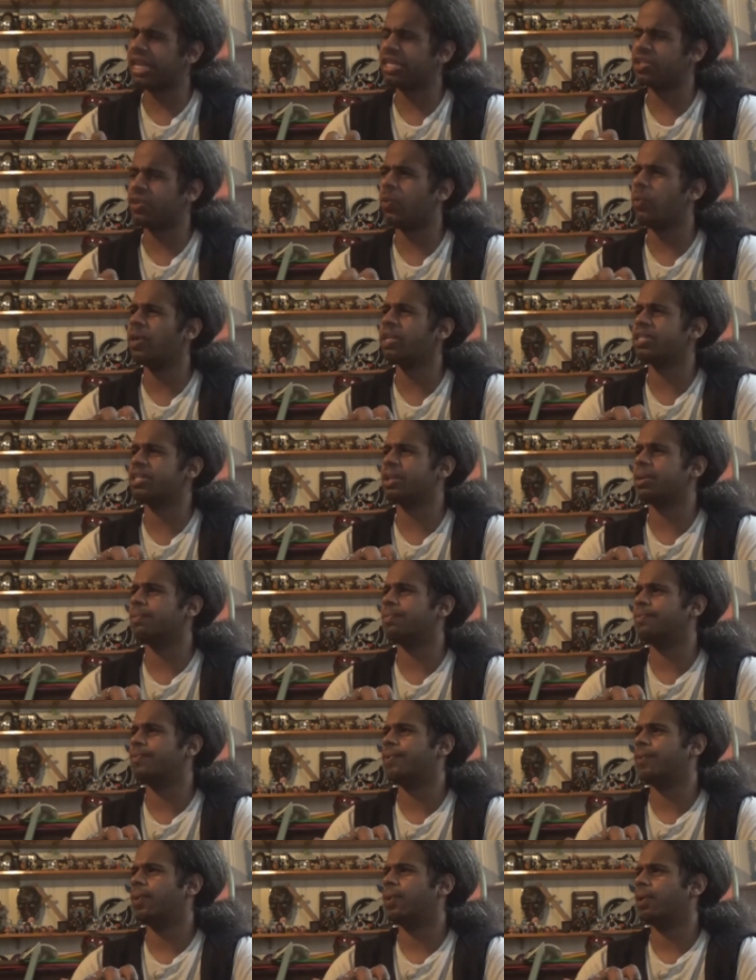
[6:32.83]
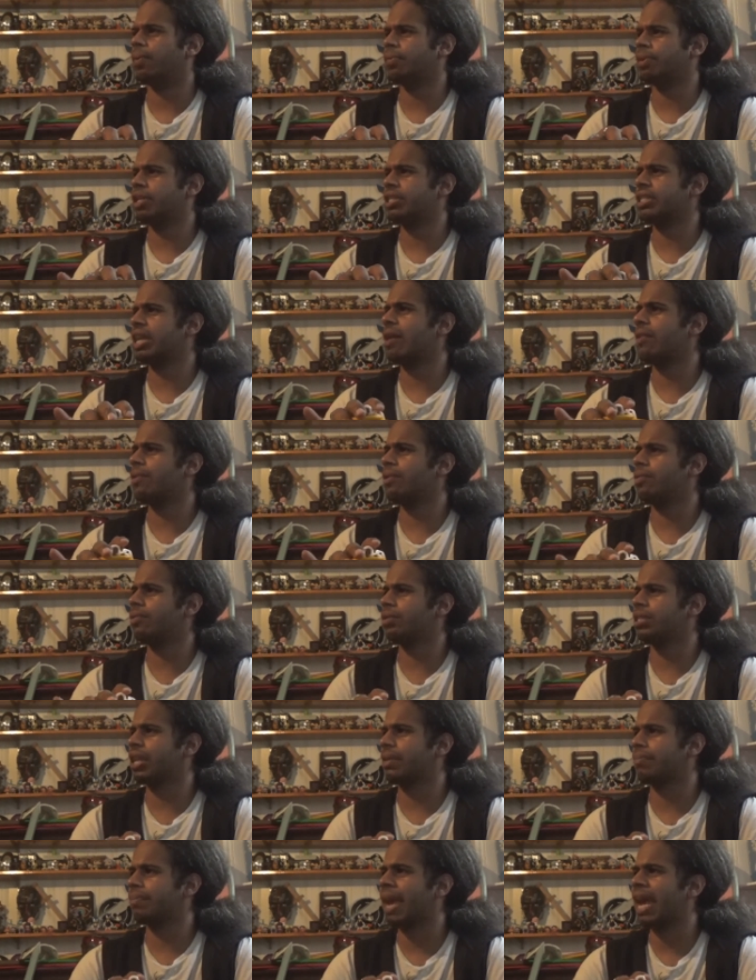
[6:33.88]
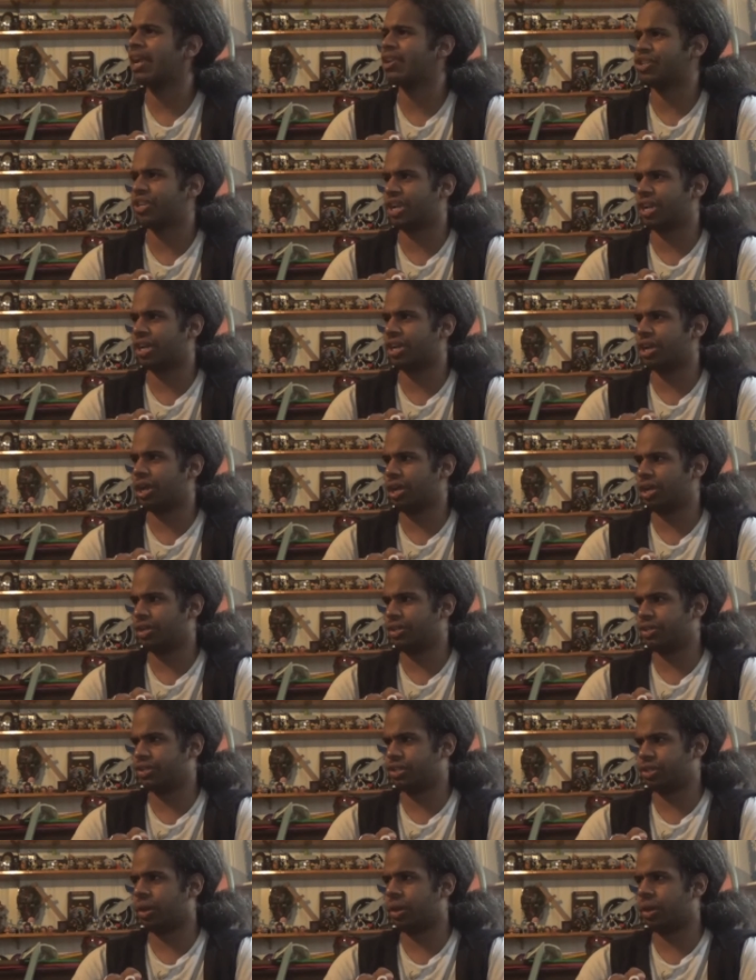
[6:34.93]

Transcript: that's a Wisdom form because that one was like magic guns,